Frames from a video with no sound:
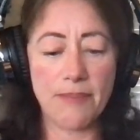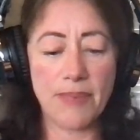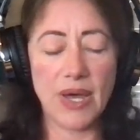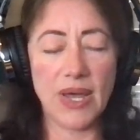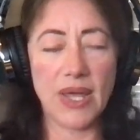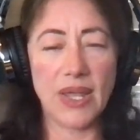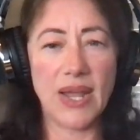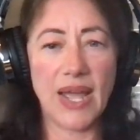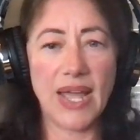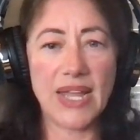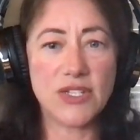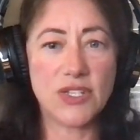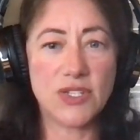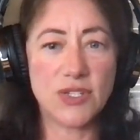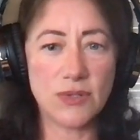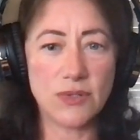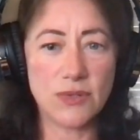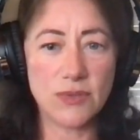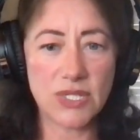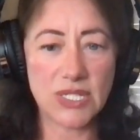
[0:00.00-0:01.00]
But I
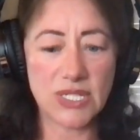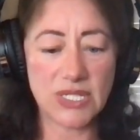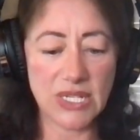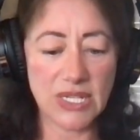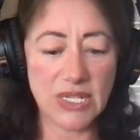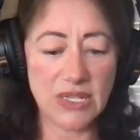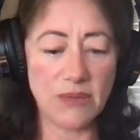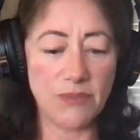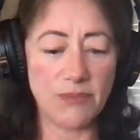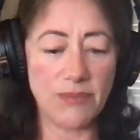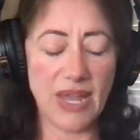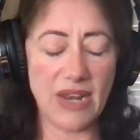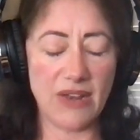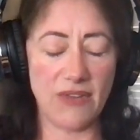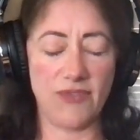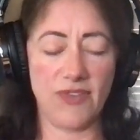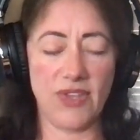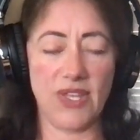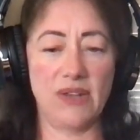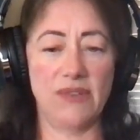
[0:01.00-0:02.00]
do see the
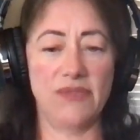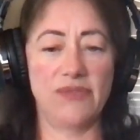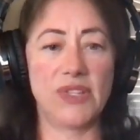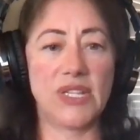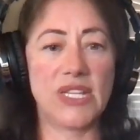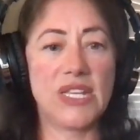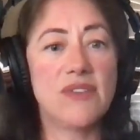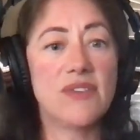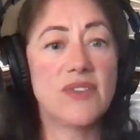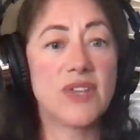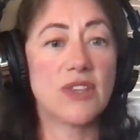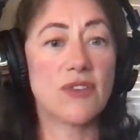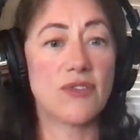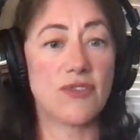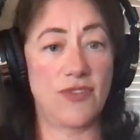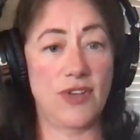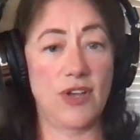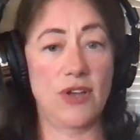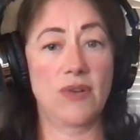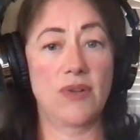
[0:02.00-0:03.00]
benefit of leaving the
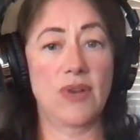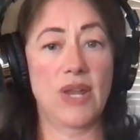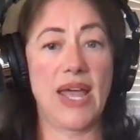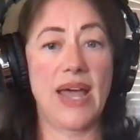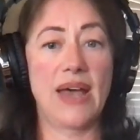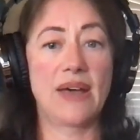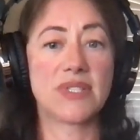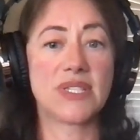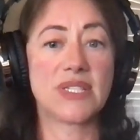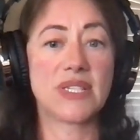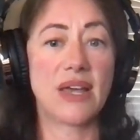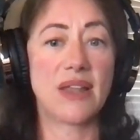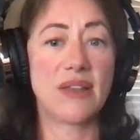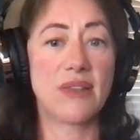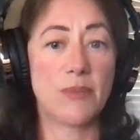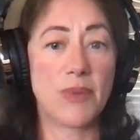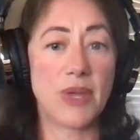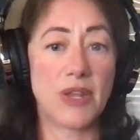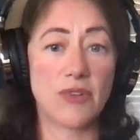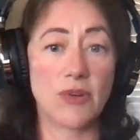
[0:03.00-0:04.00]
phone outside of
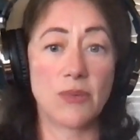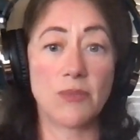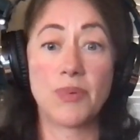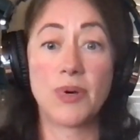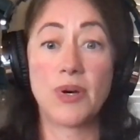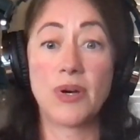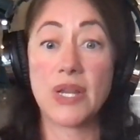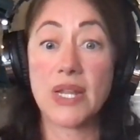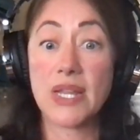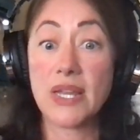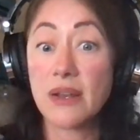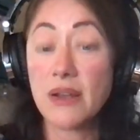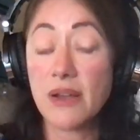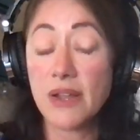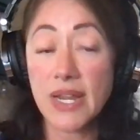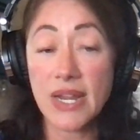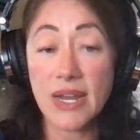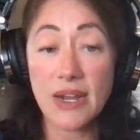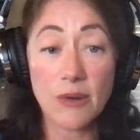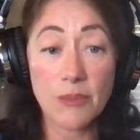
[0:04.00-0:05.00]
the bedroom, putting it
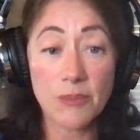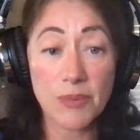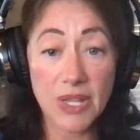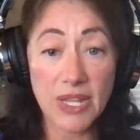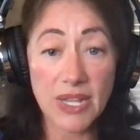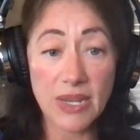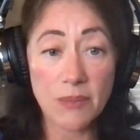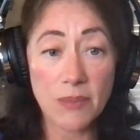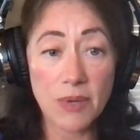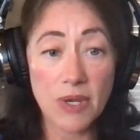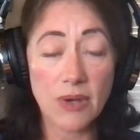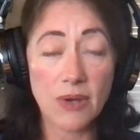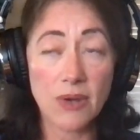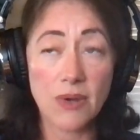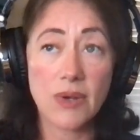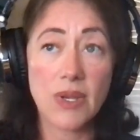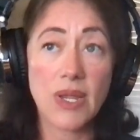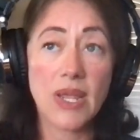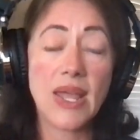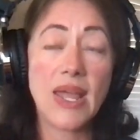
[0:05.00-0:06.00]
on airplane
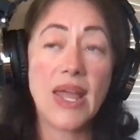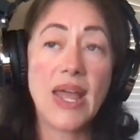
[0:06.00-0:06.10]
mode,